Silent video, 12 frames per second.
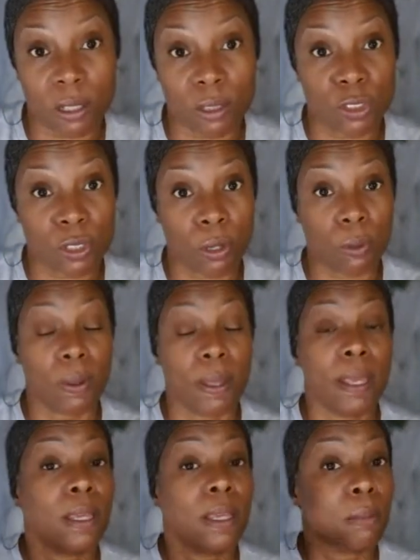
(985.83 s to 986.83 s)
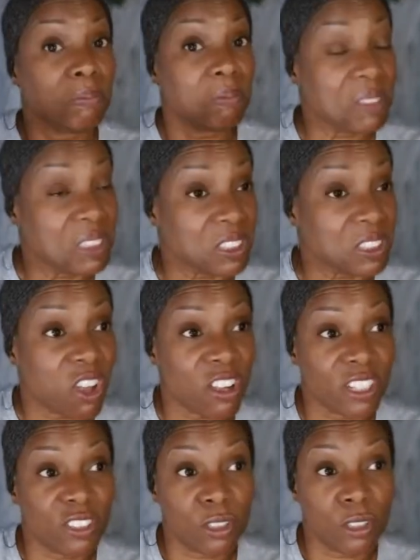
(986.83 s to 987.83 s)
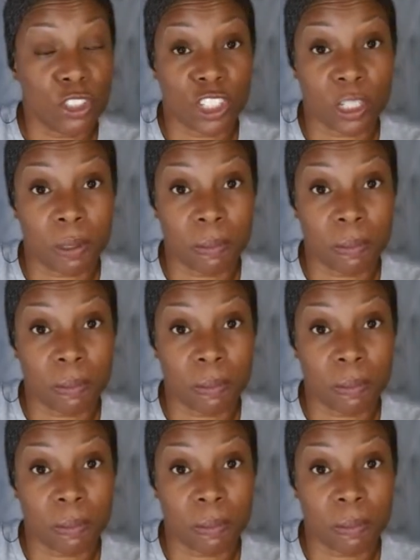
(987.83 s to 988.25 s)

So just talking to the gentleman